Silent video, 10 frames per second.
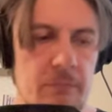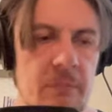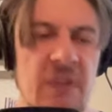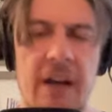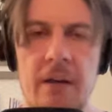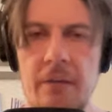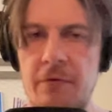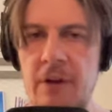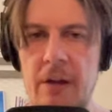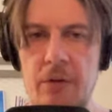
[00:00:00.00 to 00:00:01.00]
negative
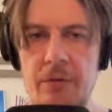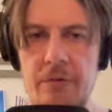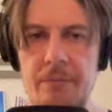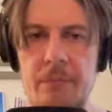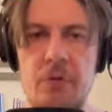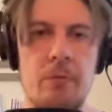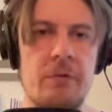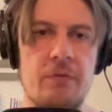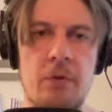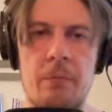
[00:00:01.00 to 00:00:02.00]
values. So
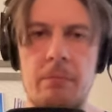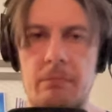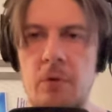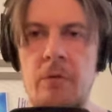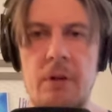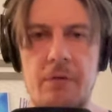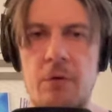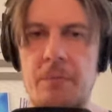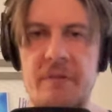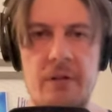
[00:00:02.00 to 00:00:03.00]
it's from only
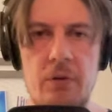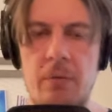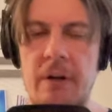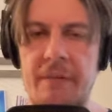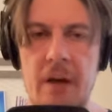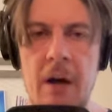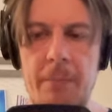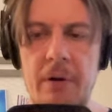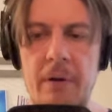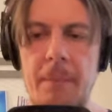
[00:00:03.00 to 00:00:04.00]
from zero and
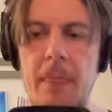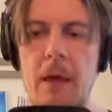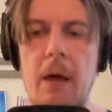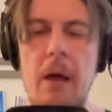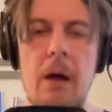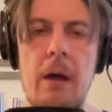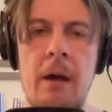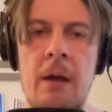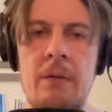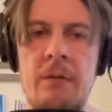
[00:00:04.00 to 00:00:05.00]
up.
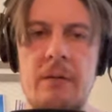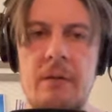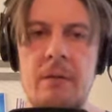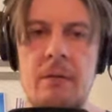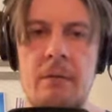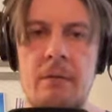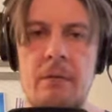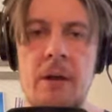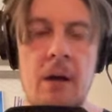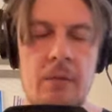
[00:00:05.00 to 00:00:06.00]
And uh,
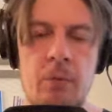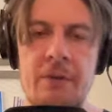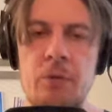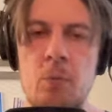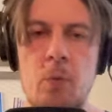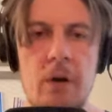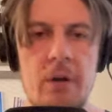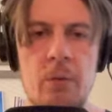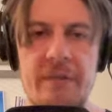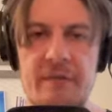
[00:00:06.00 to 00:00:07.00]
yeah, when you
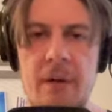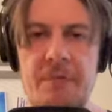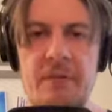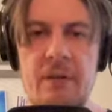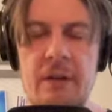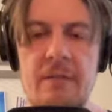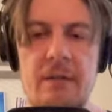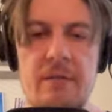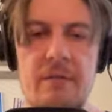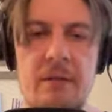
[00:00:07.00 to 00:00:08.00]
work with something like
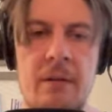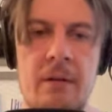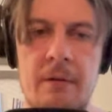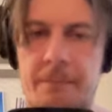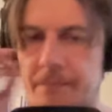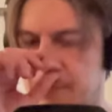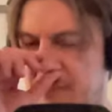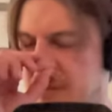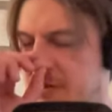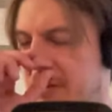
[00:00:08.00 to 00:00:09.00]
this, um,
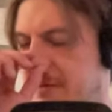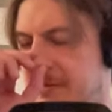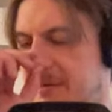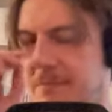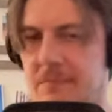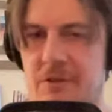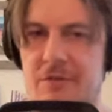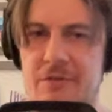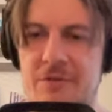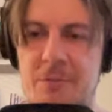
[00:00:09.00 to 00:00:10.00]
just
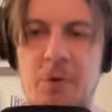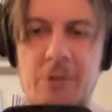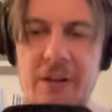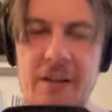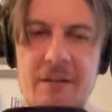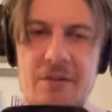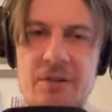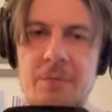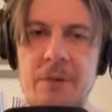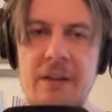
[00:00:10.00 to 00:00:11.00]
just a small hint,
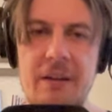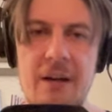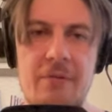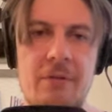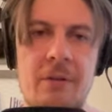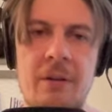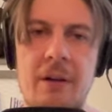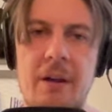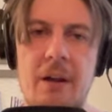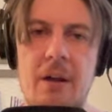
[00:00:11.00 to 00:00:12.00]
just be careful
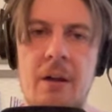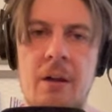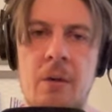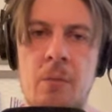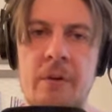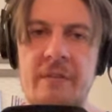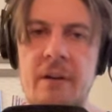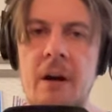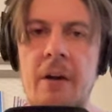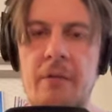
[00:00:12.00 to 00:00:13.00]
uh, with
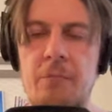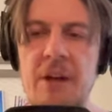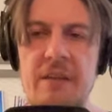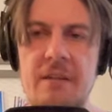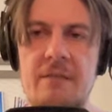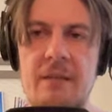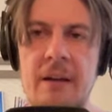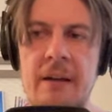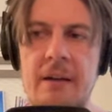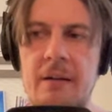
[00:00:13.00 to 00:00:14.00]
the arithmetics
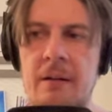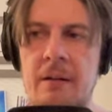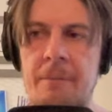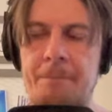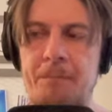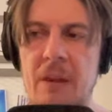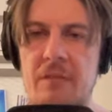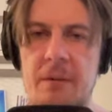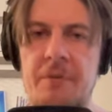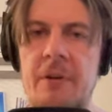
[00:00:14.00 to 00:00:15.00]
like um,
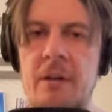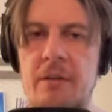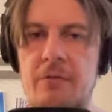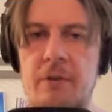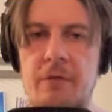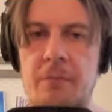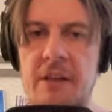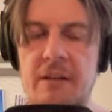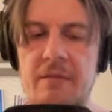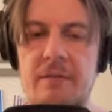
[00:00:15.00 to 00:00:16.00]
subtractive
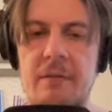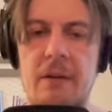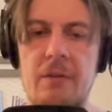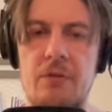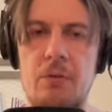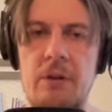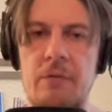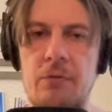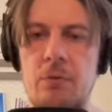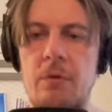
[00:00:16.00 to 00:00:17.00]
arithmetics. So
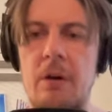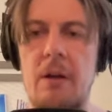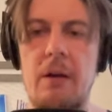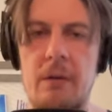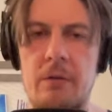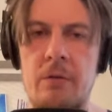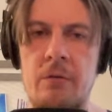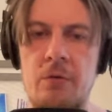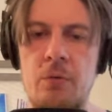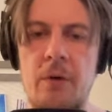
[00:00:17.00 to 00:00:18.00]
if you uh,
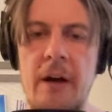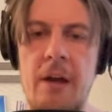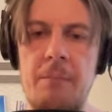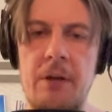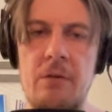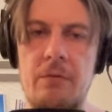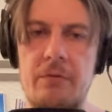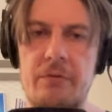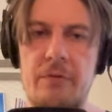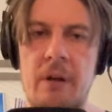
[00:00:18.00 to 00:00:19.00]
do a
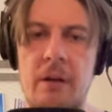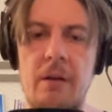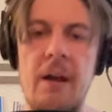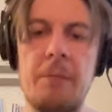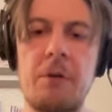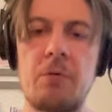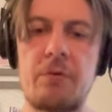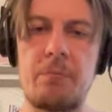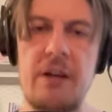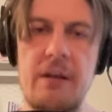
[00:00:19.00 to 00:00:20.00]
minus a
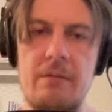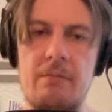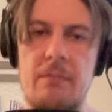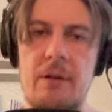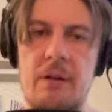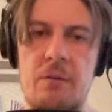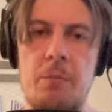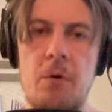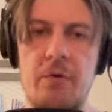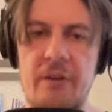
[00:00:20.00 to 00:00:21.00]
minus b and
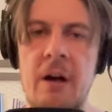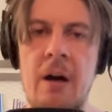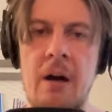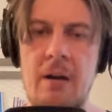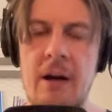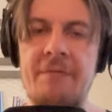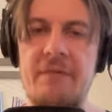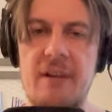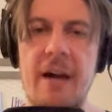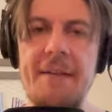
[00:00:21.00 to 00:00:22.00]
both are
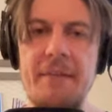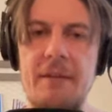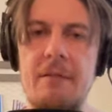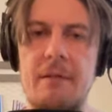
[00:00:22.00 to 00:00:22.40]
unsigned,